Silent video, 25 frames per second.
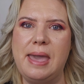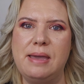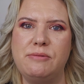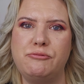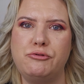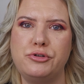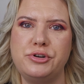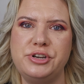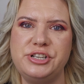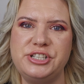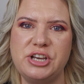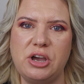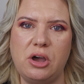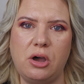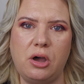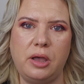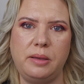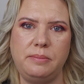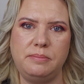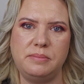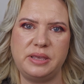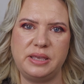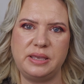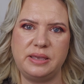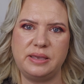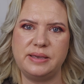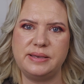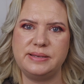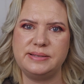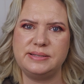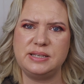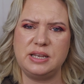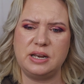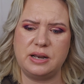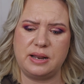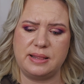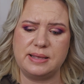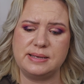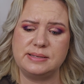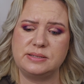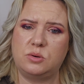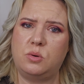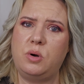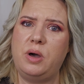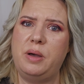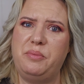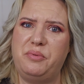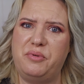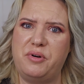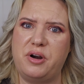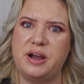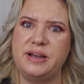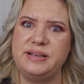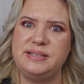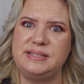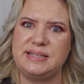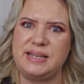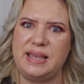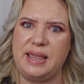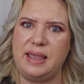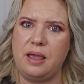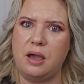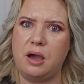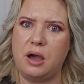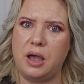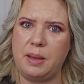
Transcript: every time because you know that's quite pricey.